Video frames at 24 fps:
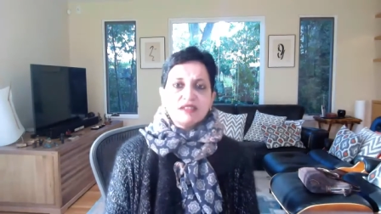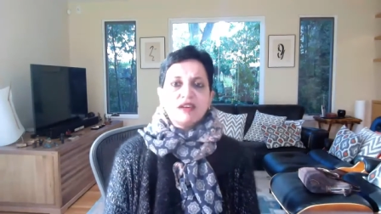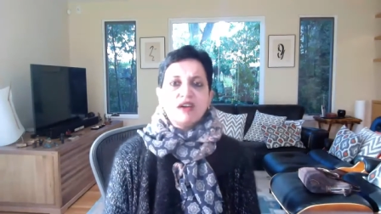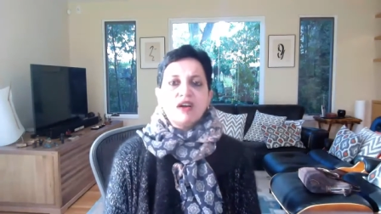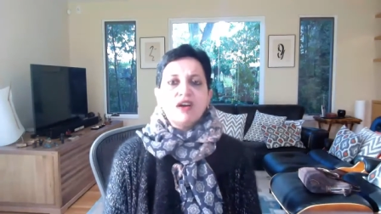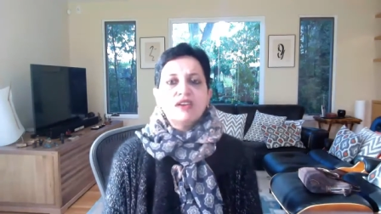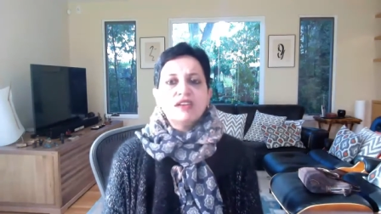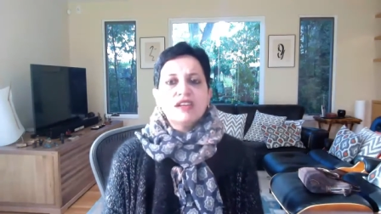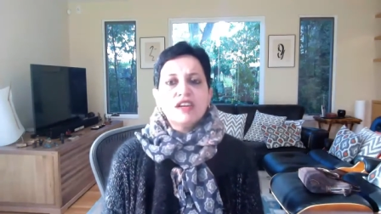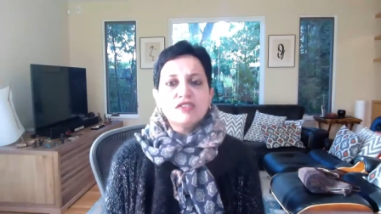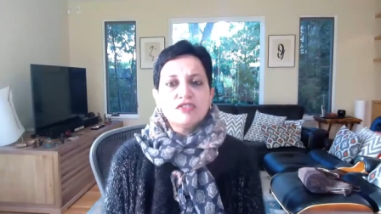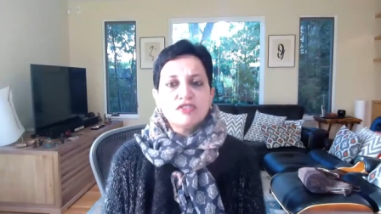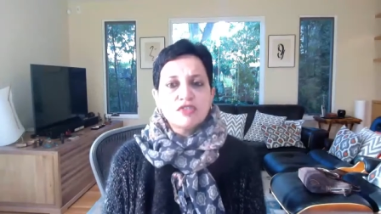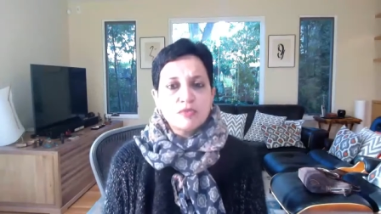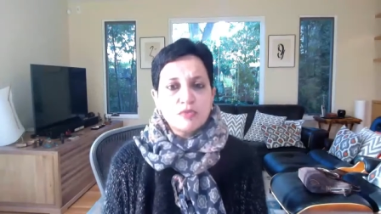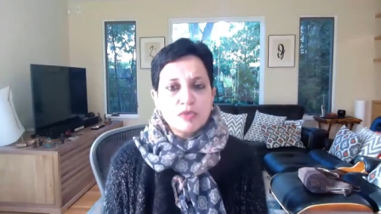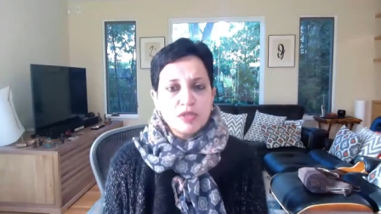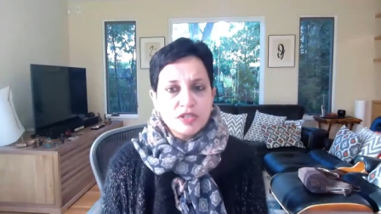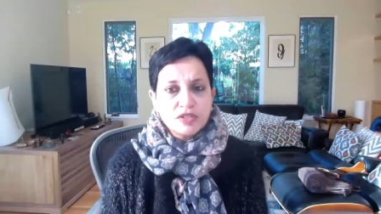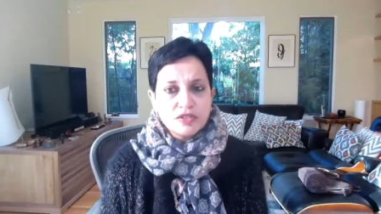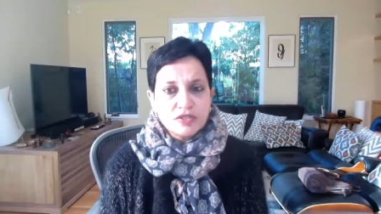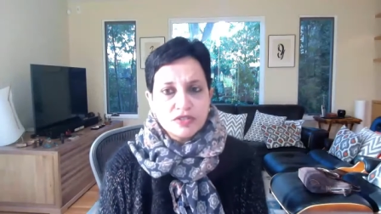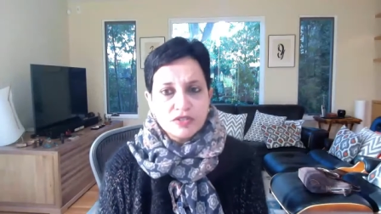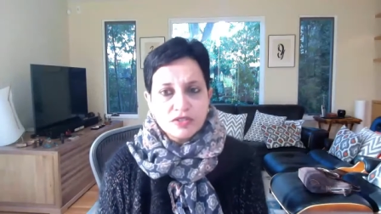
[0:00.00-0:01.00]
on
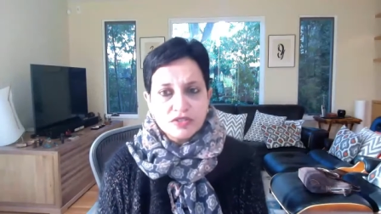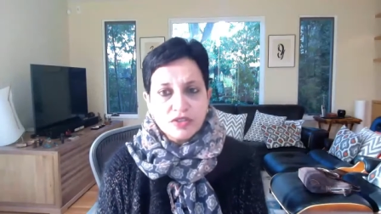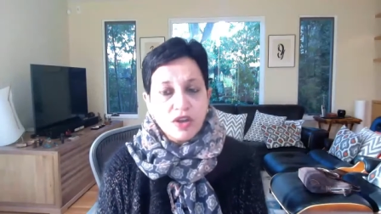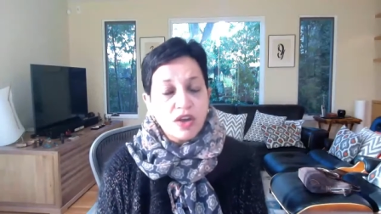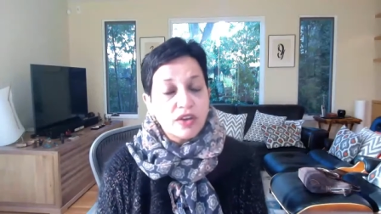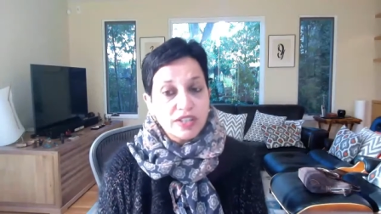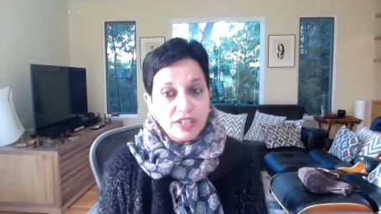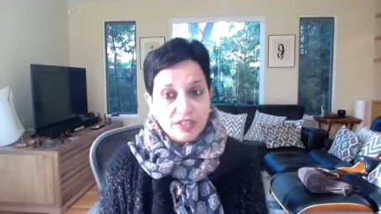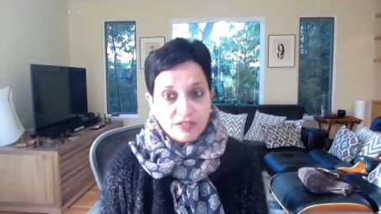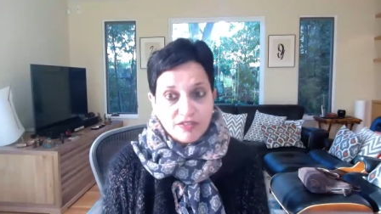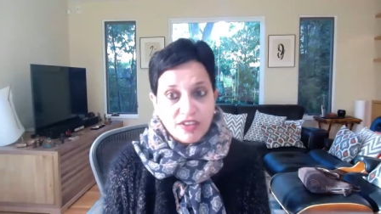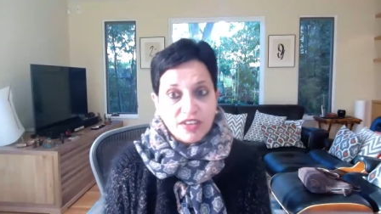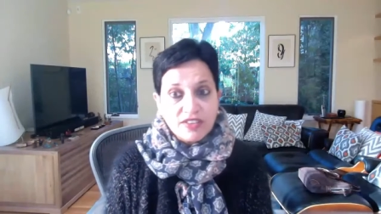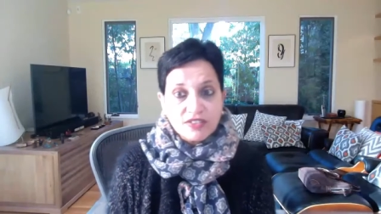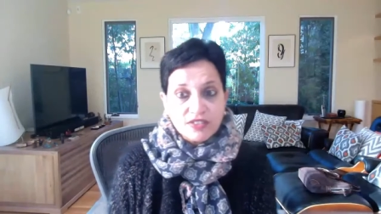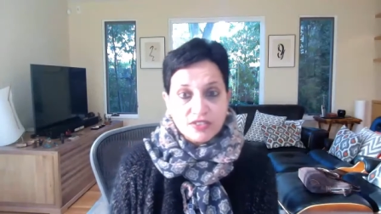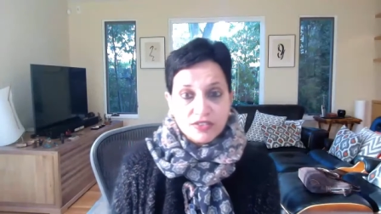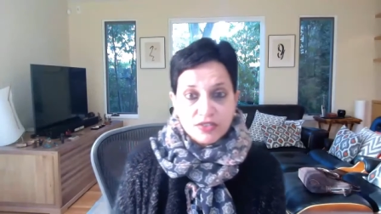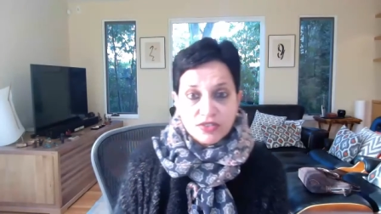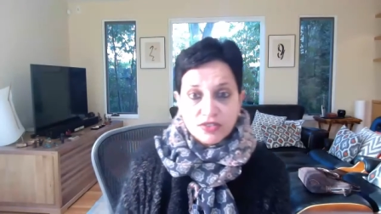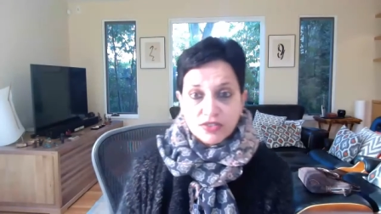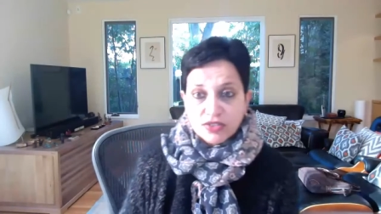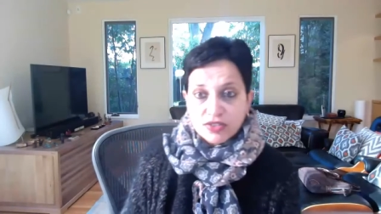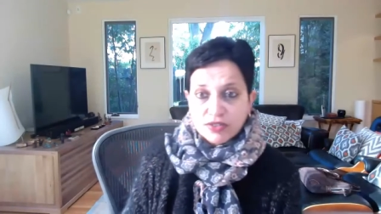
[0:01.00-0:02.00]
entrepreneurs, on
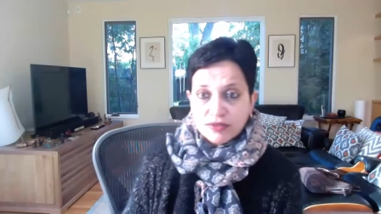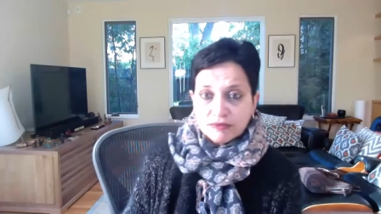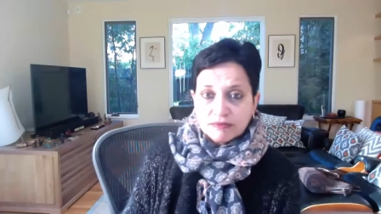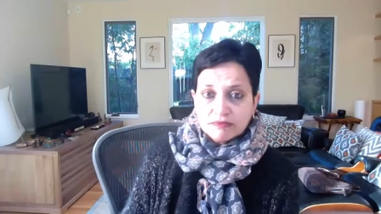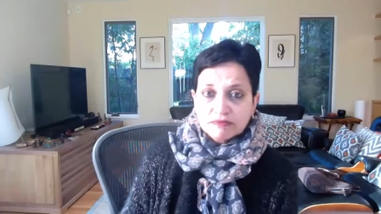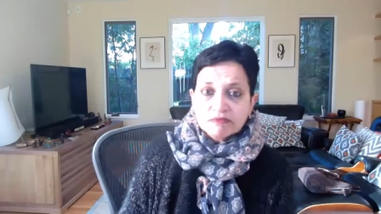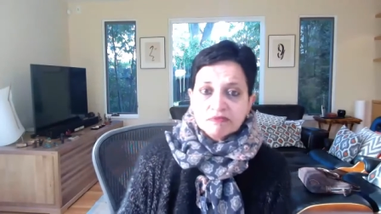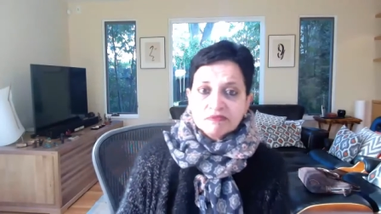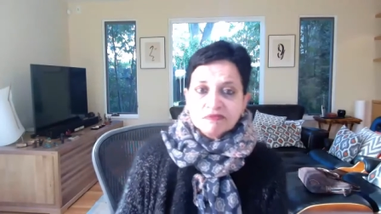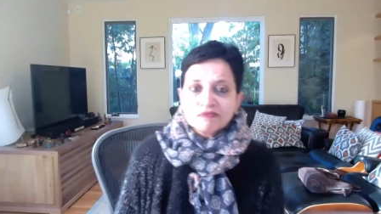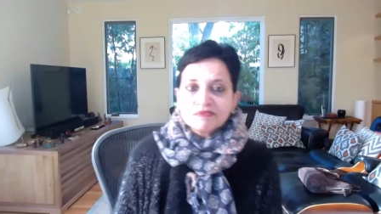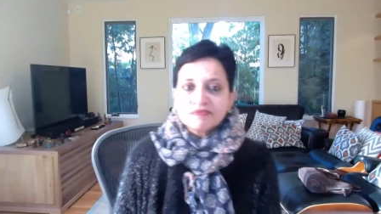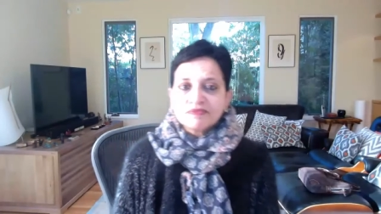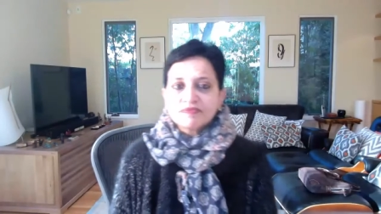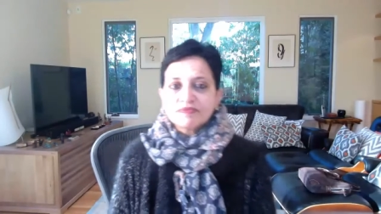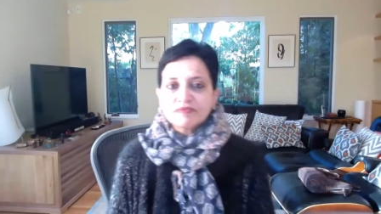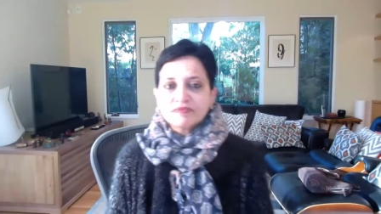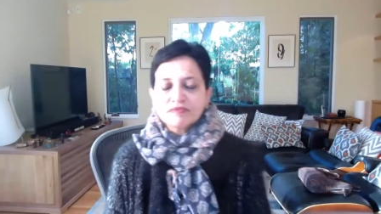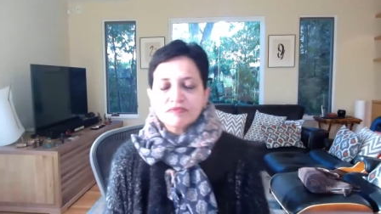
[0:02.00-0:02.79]
investors.